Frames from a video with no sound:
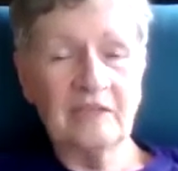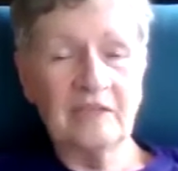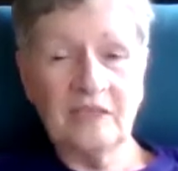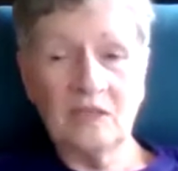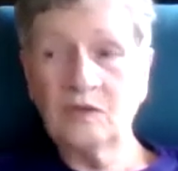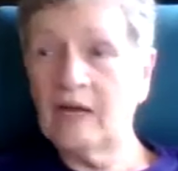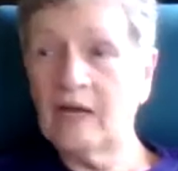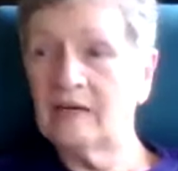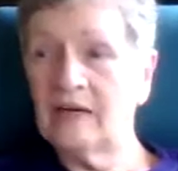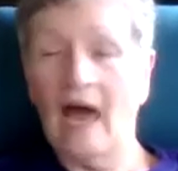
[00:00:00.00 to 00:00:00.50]
and
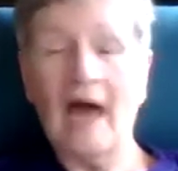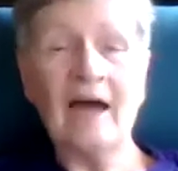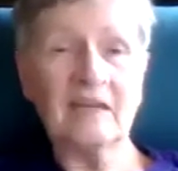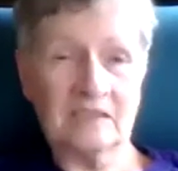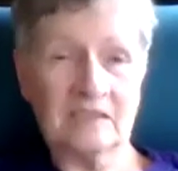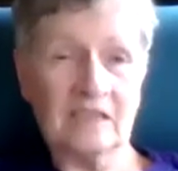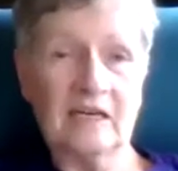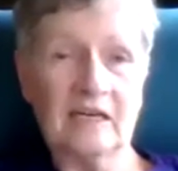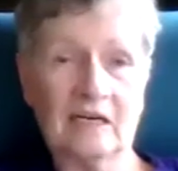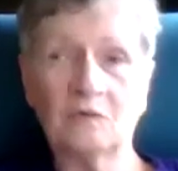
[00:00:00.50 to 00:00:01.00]
you can
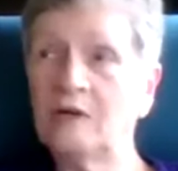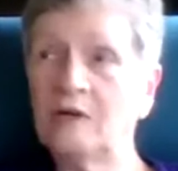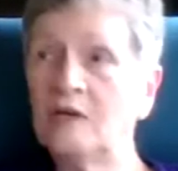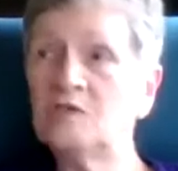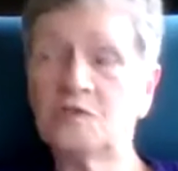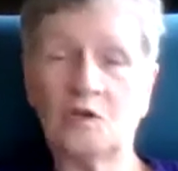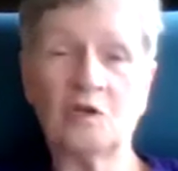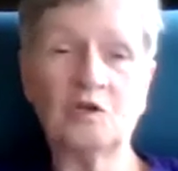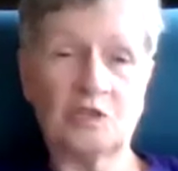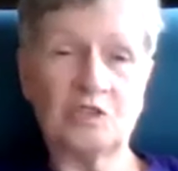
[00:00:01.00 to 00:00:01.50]
actually
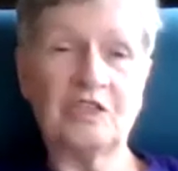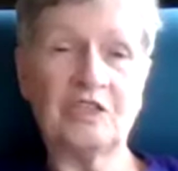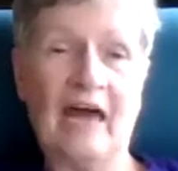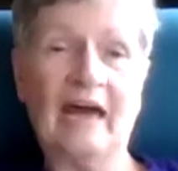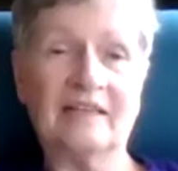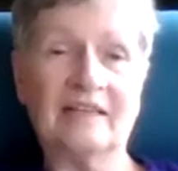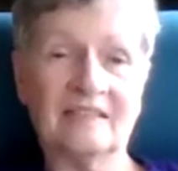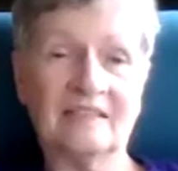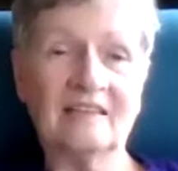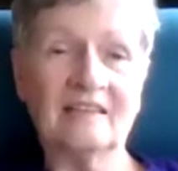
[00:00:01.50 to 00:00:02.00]
research
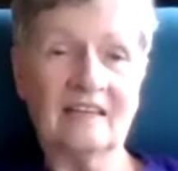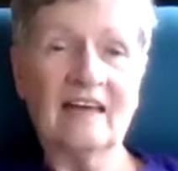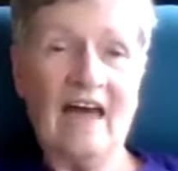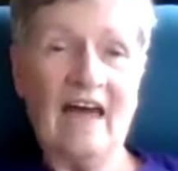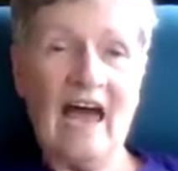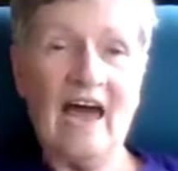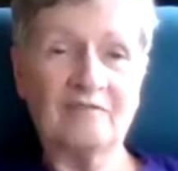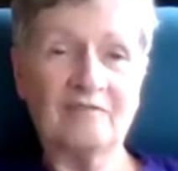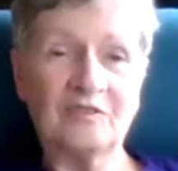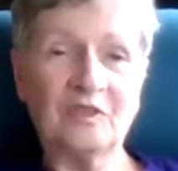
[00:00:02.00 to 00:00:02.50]
that
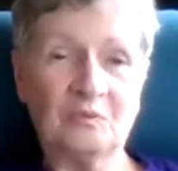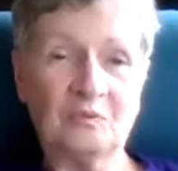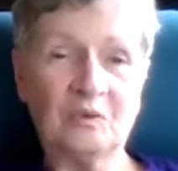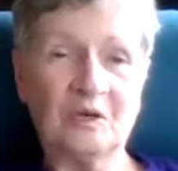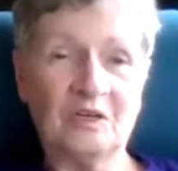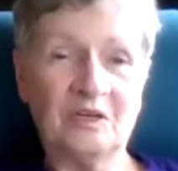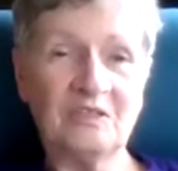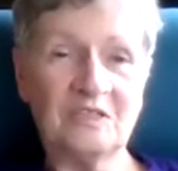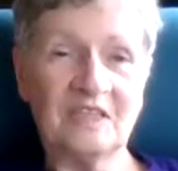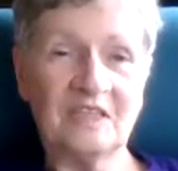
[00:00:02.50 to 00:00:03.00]

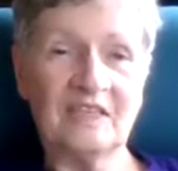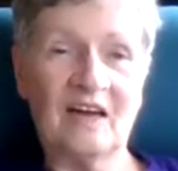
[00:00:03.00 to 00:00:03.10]
afterwards.